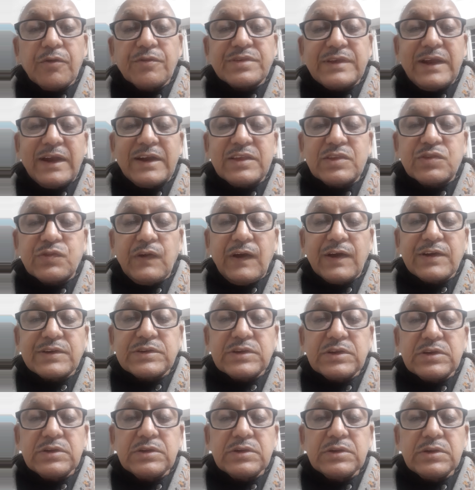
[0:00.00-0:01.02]
of
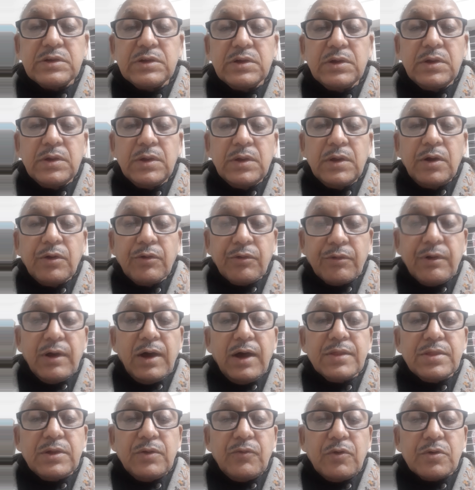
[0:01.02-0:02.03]
satisfaction.
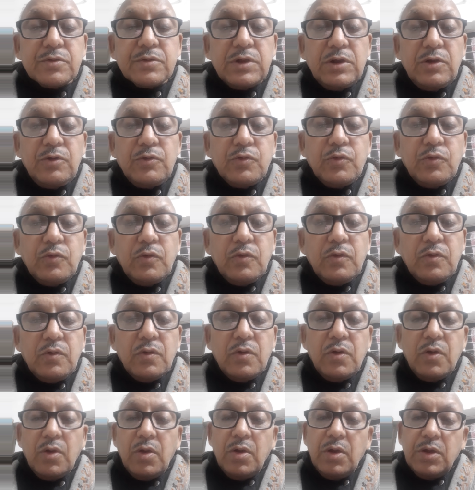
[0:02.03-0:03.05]
Rather, what you'll do,
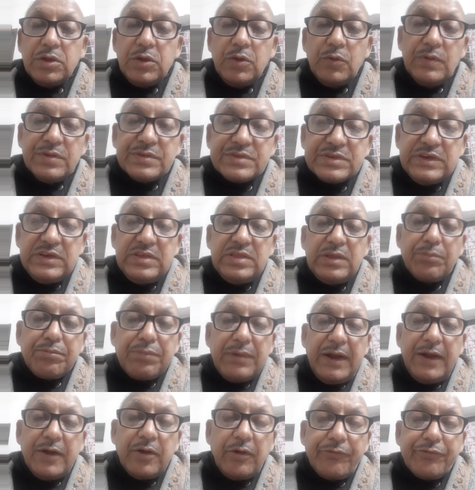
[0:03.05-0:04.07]
you'll see the
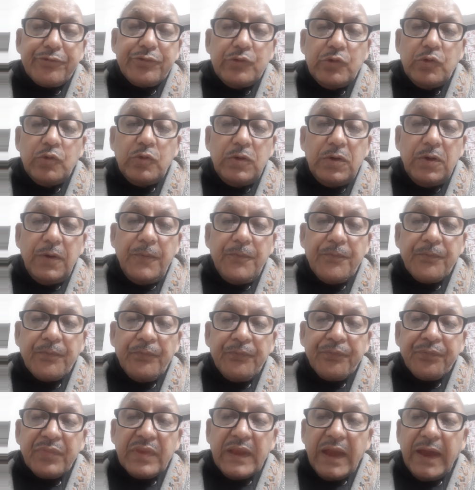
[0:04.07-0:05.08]
plate of food
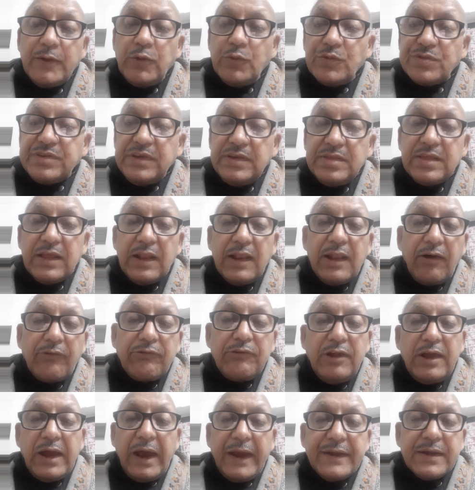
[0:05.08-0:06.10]
and you see the
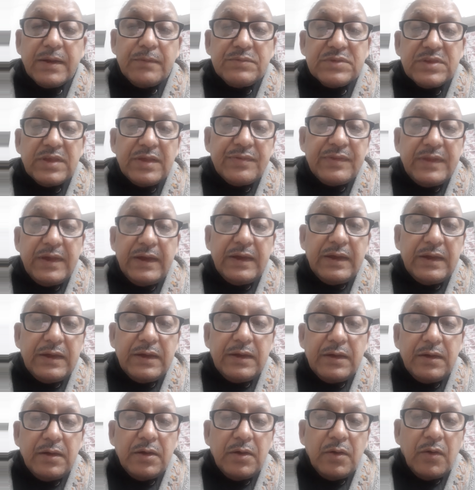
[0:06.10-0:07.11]
lovely items that there,
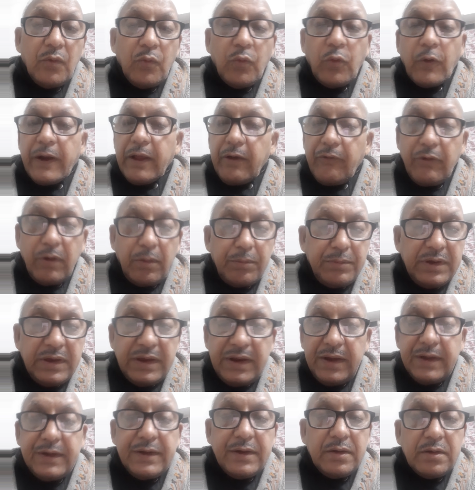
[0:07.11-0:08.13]
whatever be
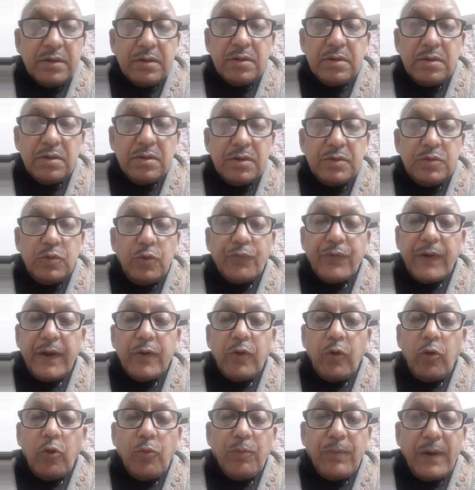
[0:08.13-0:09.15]
it, you find,
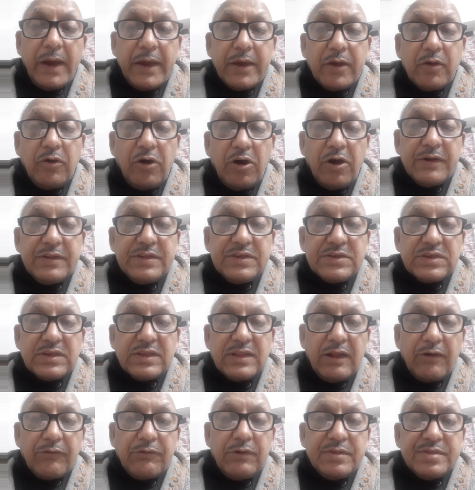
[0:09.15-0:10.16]
oh my God, this is a
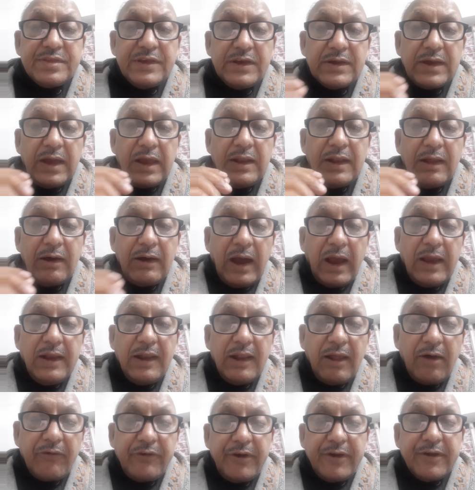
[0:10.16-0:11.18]
lovely thing, I
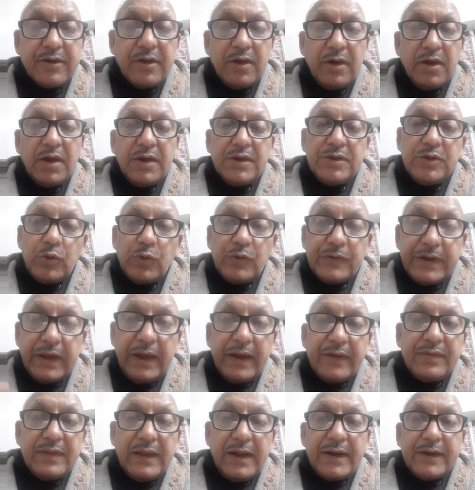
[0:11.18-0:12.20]
love it. You
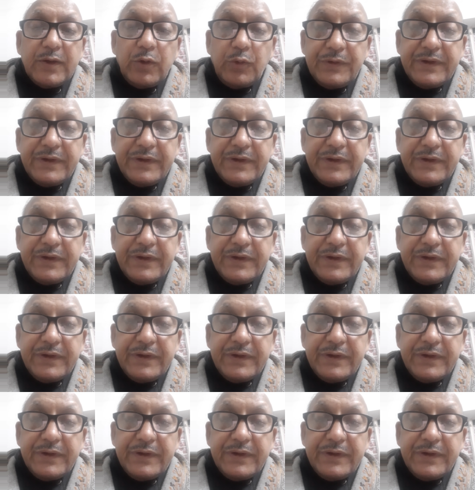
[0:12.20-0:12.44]
take that,